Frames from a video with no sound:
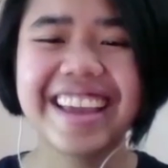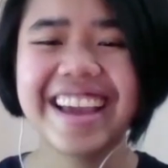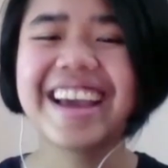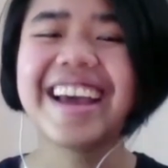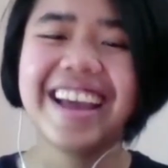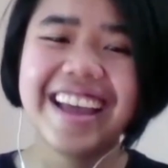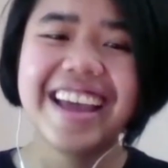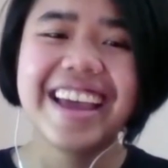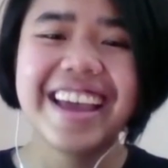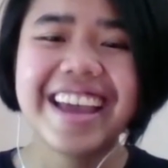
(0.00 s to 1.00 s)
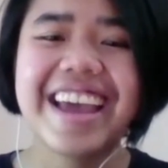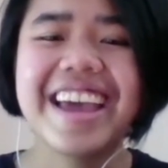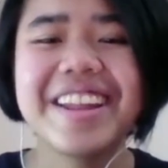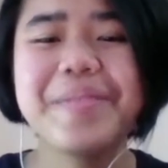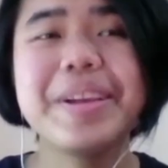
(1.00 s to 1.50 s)
Yeah. yeah.
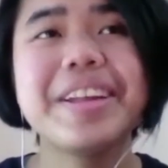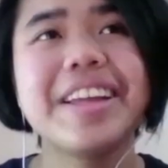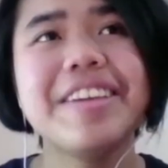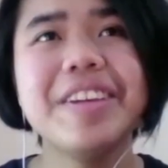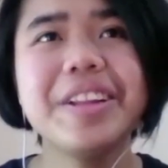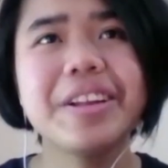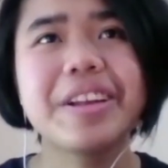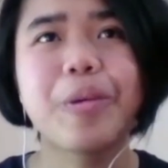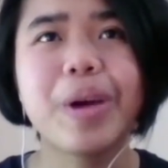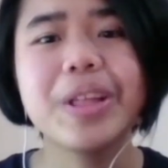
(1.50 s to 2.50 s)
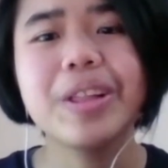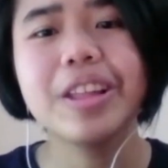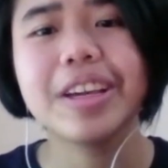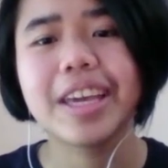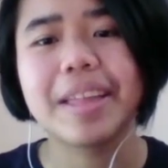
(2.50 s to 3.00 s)
And I mean, even when you
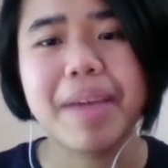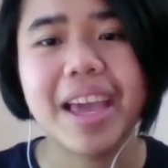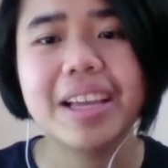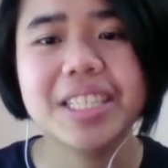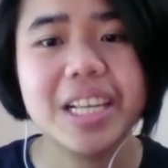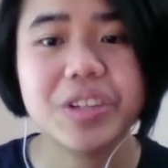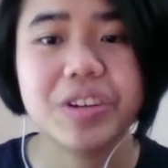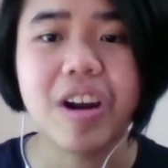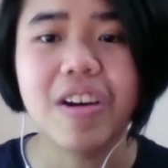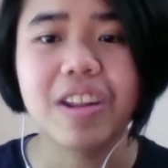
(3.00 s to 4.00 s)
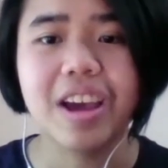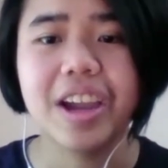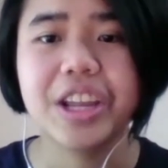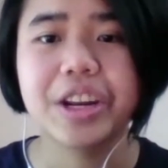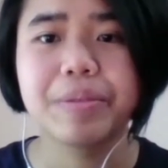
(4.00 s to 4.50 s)
at magazines or
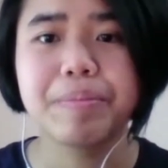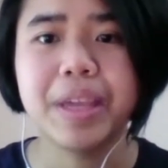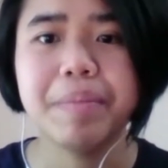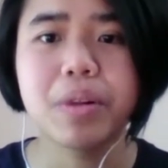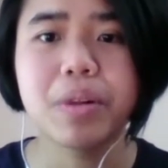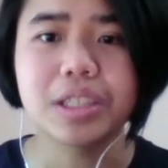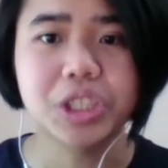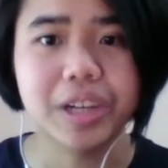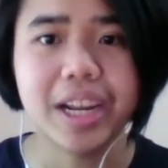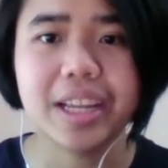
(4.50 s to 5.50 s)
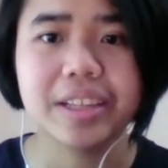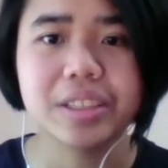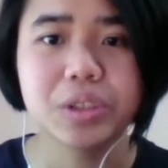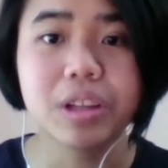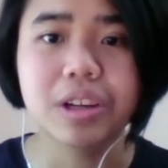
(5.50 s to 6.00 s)
online, you know, people are
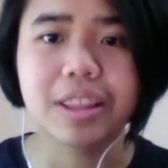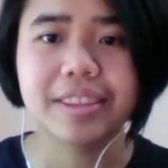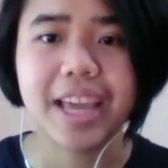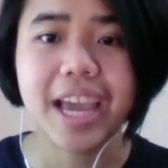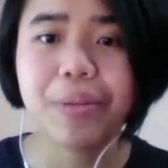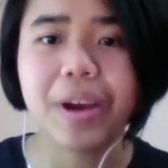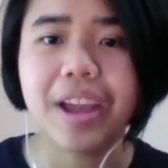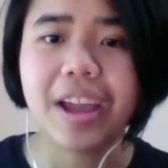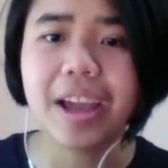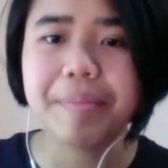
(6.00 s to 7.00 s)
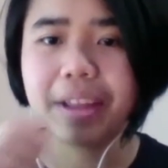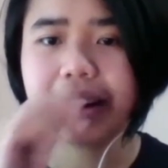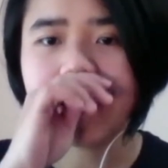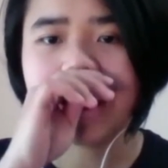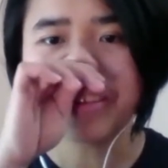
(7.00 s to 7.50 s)
training to look that way. I
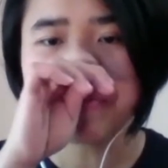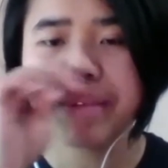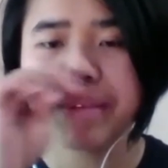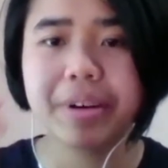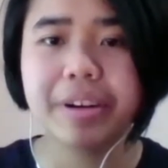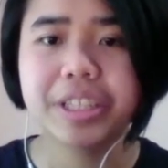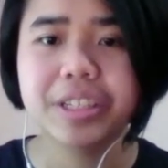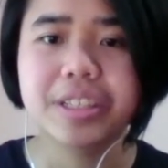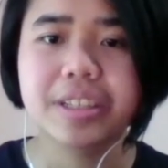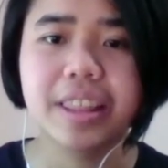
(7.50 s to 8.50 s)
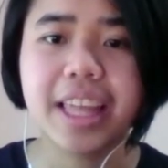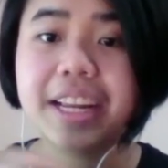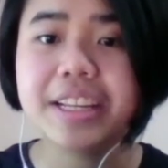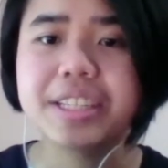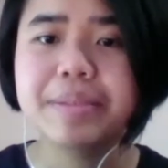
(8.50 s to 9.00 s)
mean, I hmm. remember just the
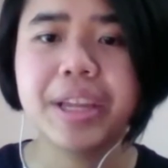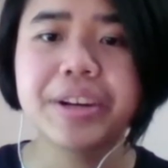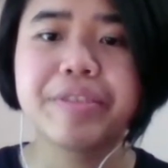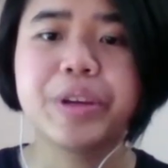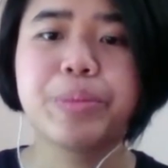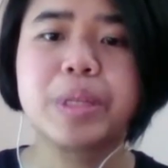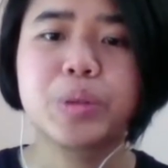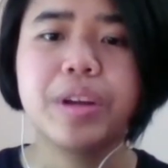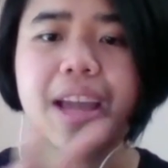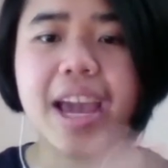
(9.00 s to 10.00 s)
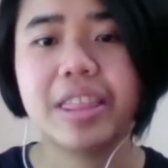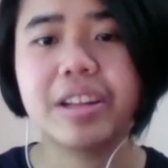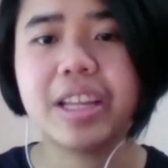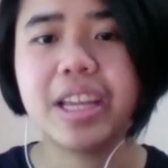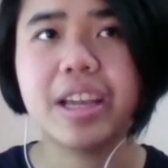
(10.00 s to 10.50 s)
latest interview between
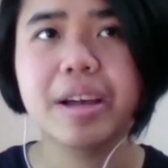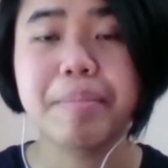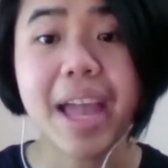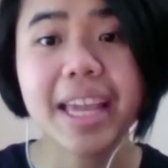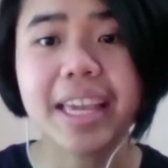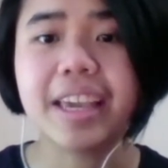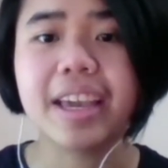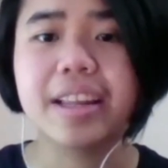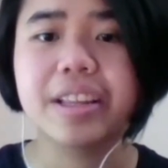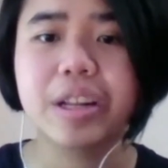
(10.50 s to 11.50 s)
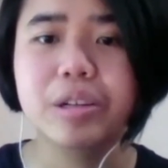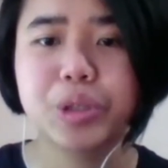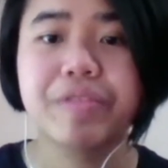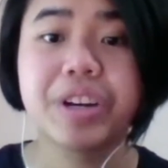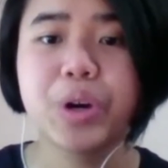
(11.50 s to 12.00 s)
Anthony uh, Mackie and, you know,
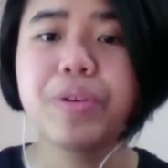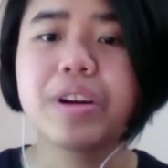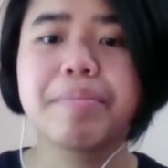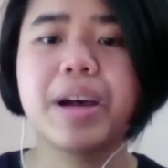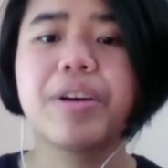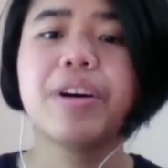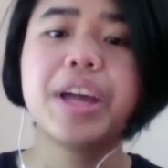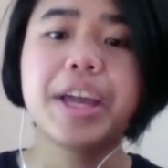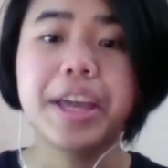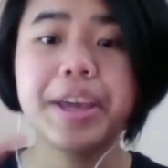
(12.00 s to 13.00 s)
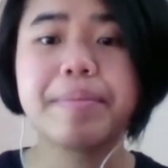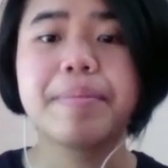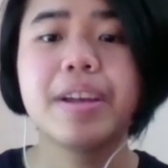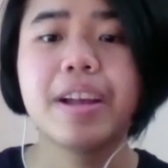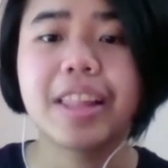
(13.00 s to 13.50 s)
Trevor Noah about
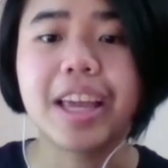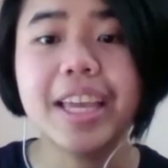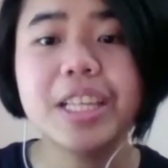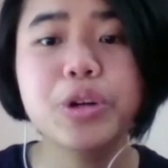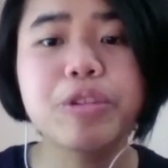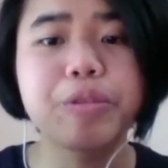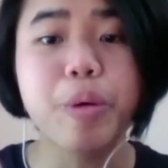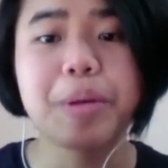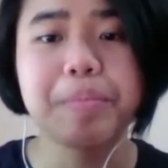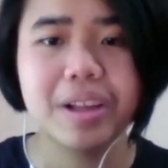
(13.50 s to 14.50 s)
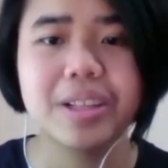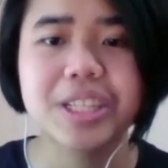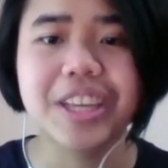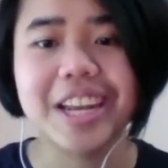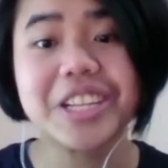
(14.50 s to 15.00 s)
him. Like, he took four
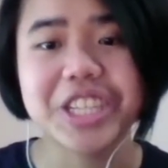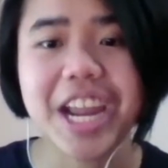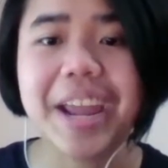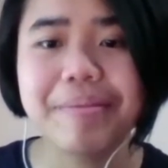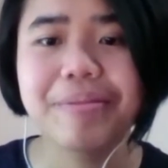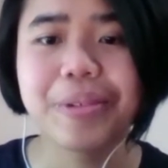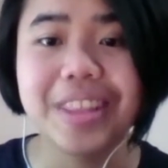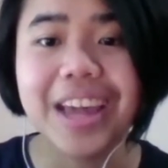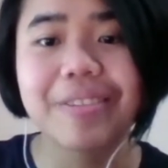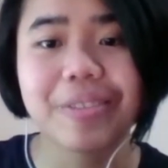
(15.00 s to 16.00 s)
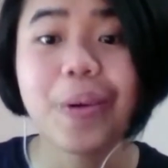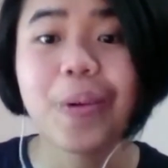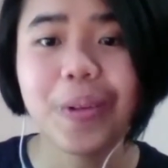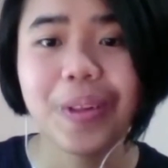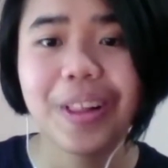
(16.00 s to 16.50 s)
months to get in shape for that
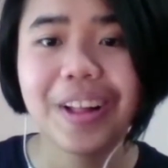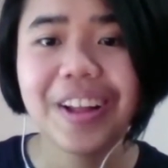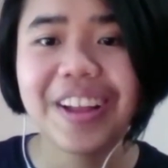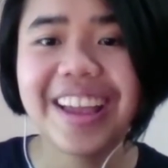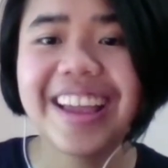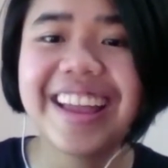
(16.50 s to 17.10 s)
role. Right.